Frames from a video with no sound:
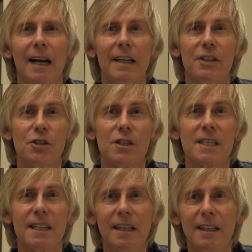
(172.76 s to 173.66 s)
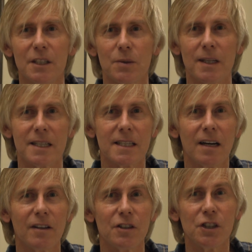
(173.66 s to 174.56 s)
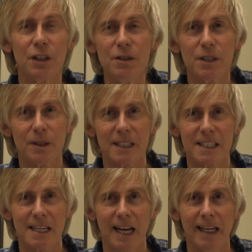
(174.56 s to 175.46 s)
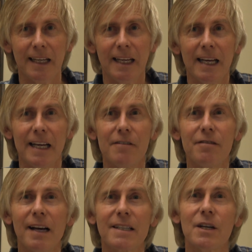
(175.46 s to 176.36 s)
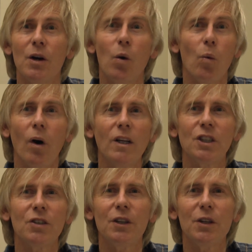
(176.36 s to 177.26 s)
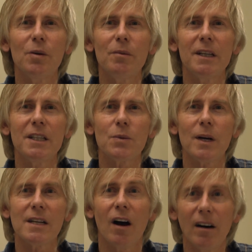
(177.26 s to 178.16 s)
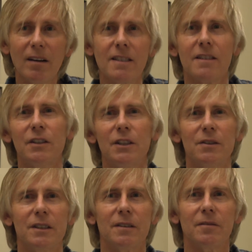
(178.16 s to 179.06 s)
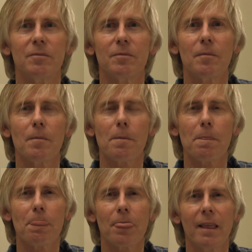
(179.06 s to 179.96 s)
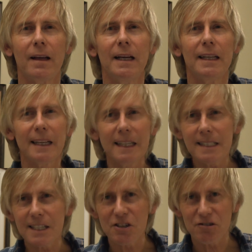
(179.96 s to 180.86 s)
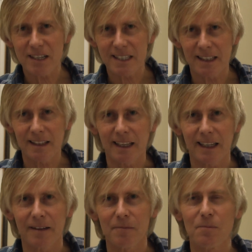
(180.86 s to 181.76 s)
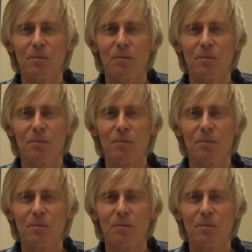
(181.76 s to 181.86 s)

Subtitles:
And it should certainly sweat as hard as you do each day. In fact, why shouldn't your money sweat harder than you do? Now here's an interesting thing.